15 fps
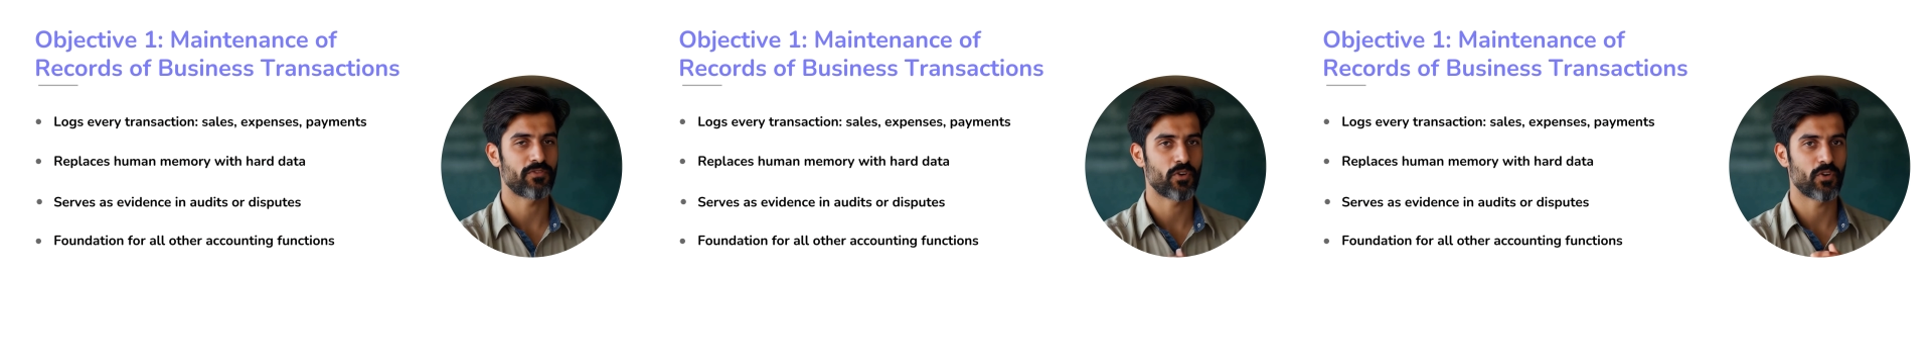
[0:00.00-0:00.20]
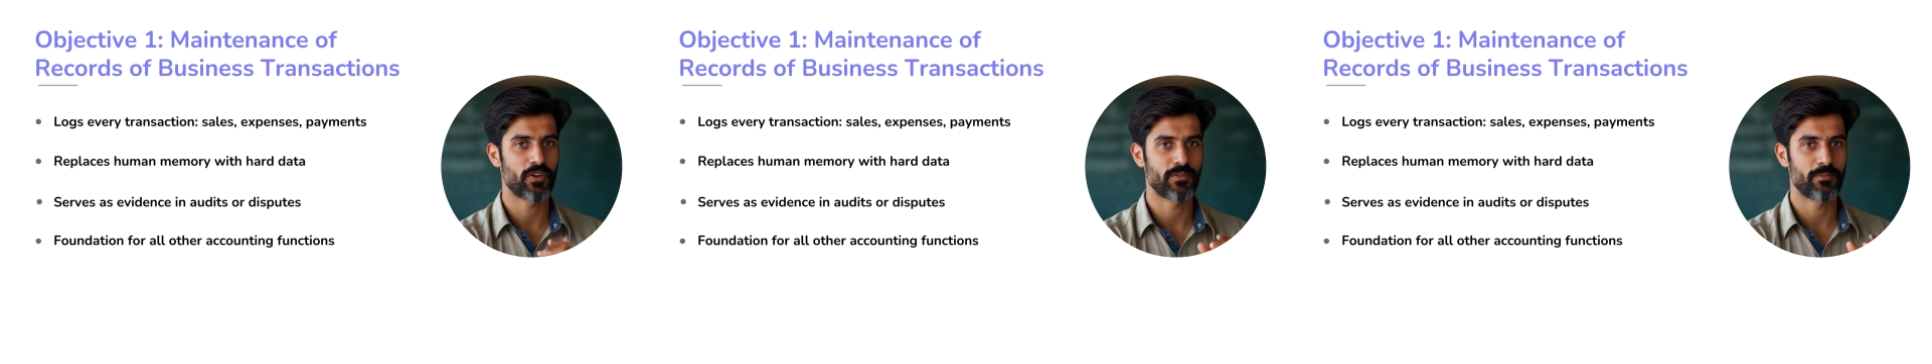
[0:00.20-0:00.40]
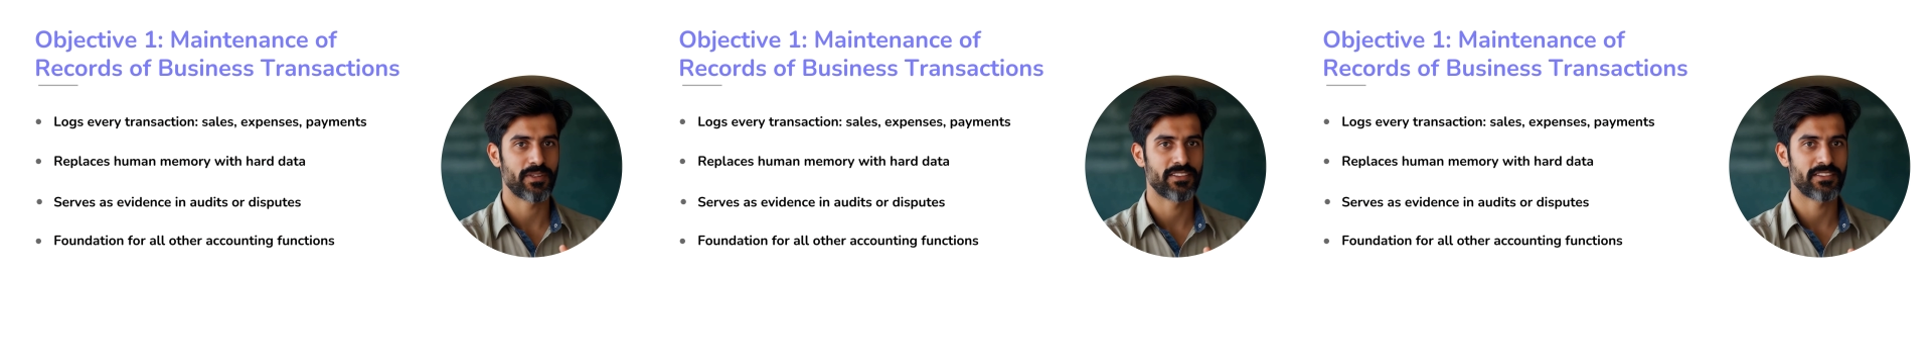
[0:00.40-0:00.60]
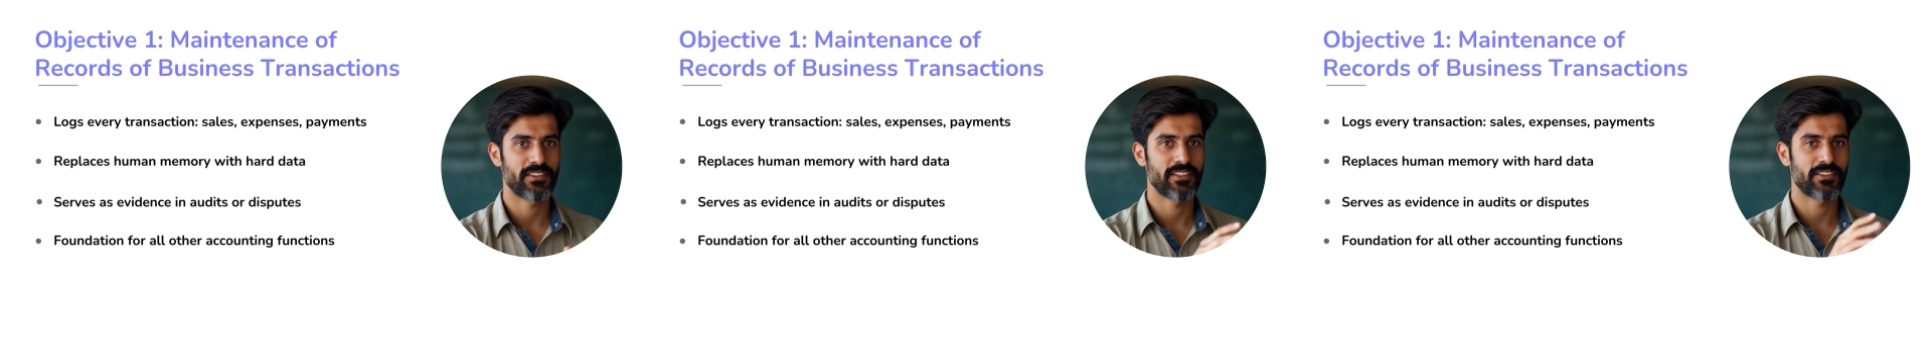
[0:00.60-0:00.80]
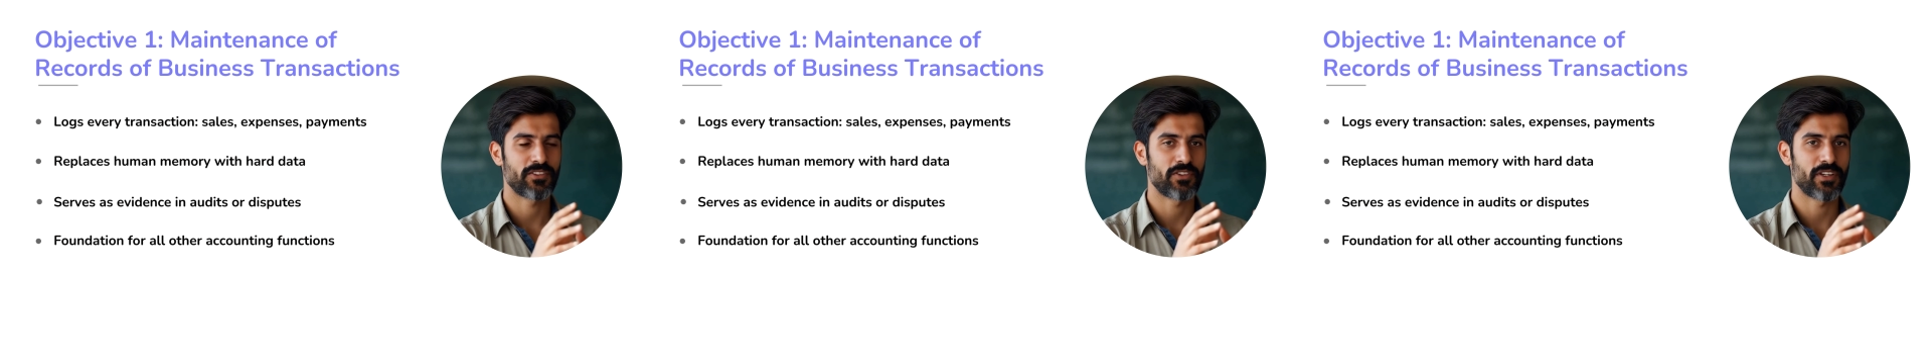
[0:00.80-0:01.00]
all
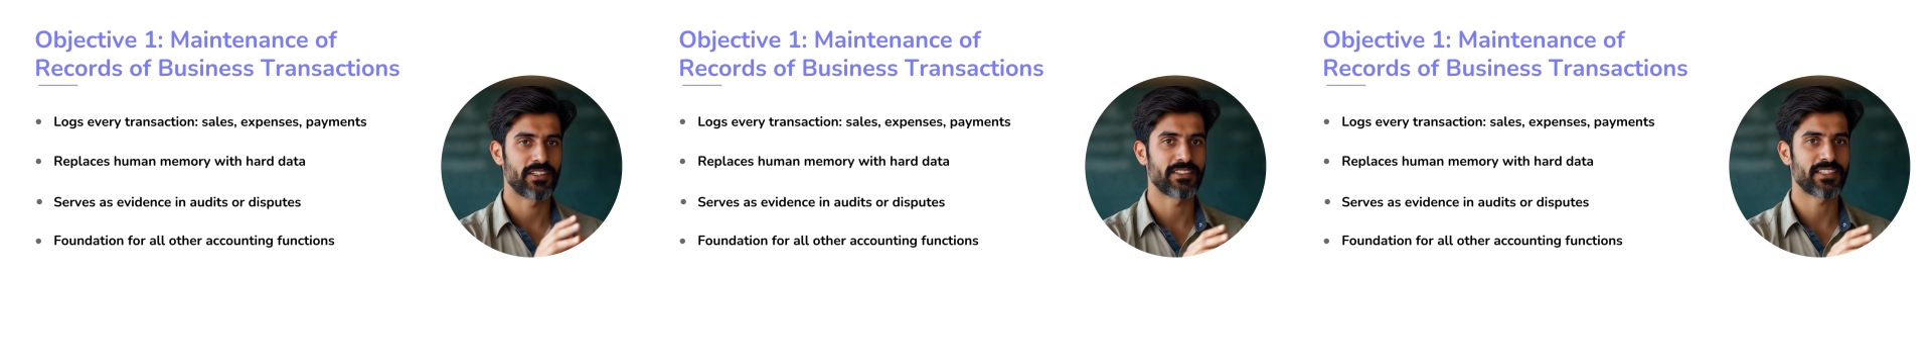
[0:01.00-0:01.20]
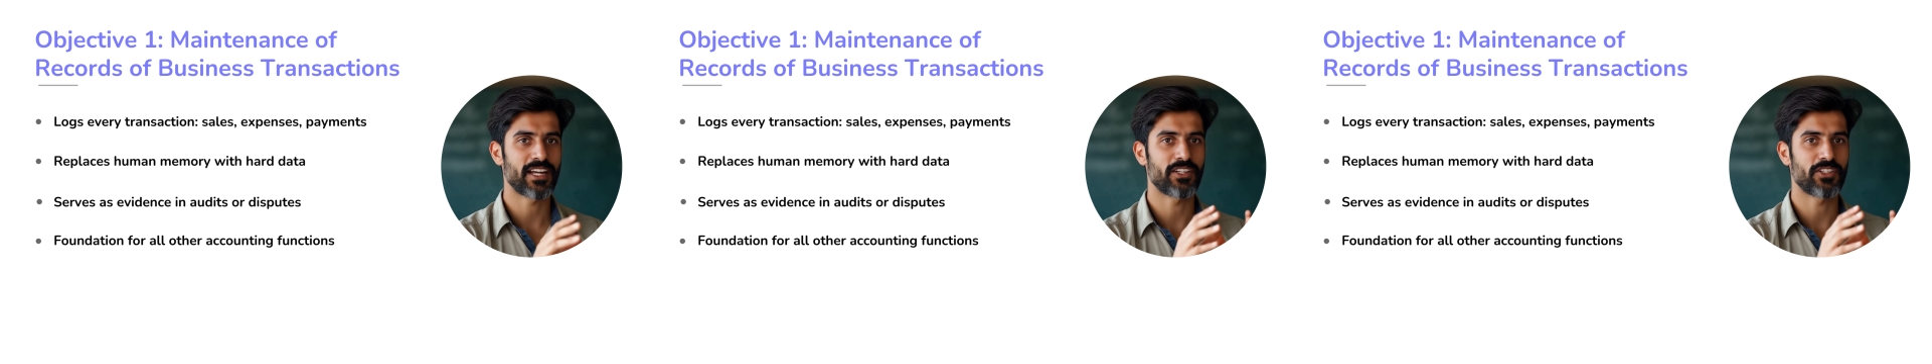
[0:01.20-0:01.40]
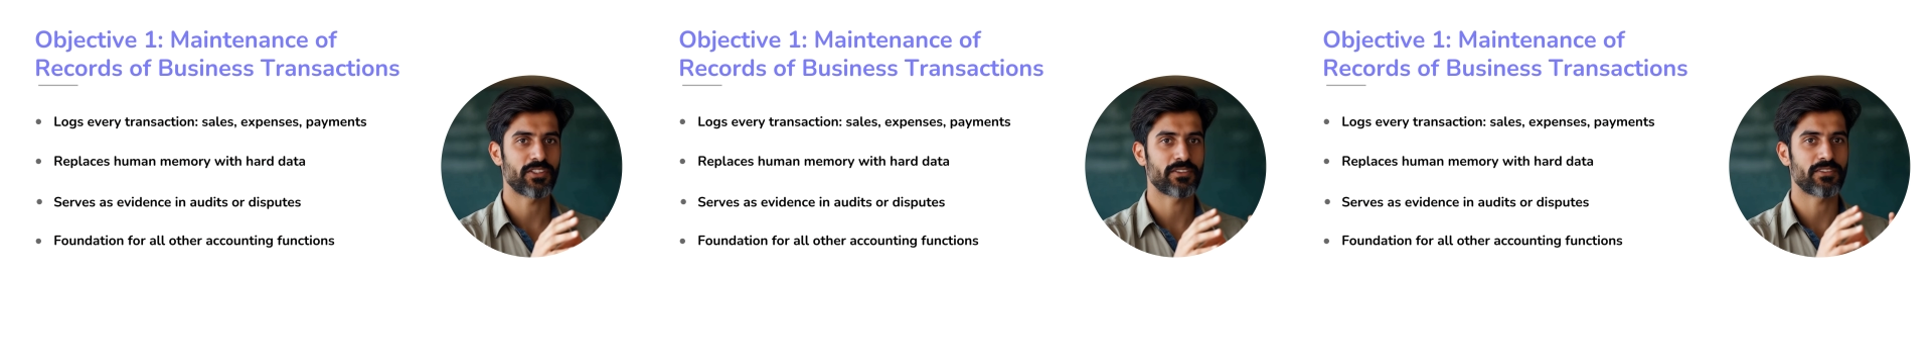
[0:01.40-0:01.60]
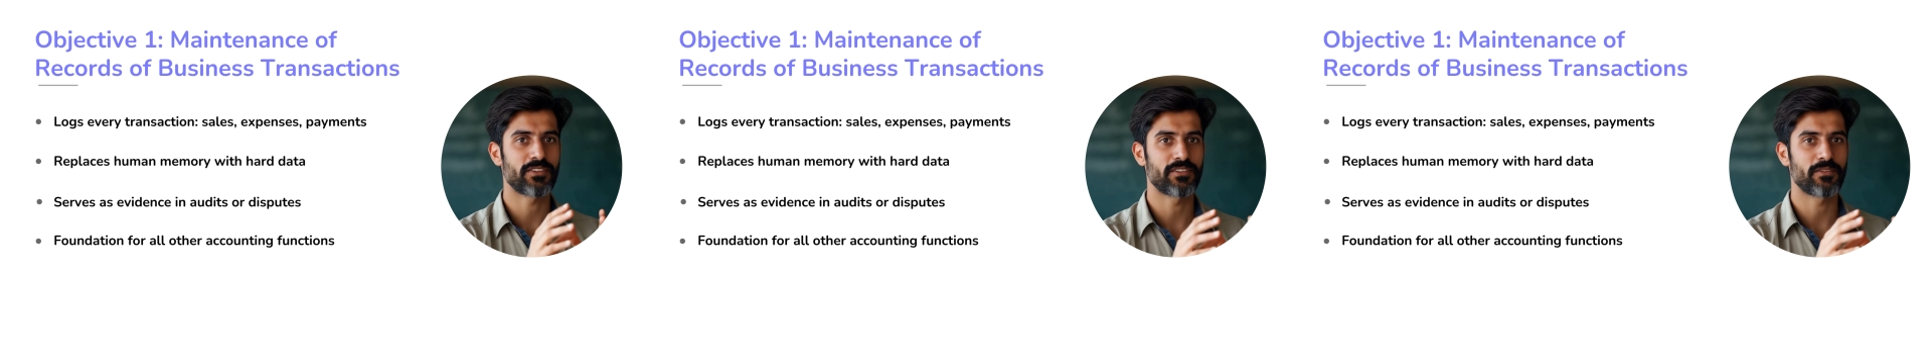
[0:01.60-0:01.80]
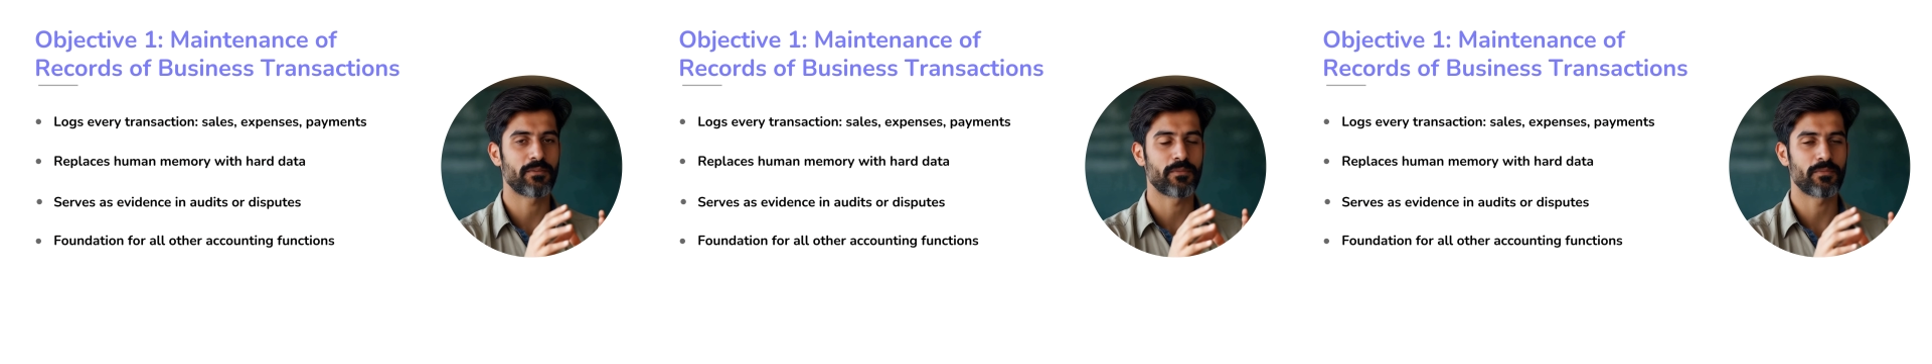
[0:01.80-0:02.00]
business transactions.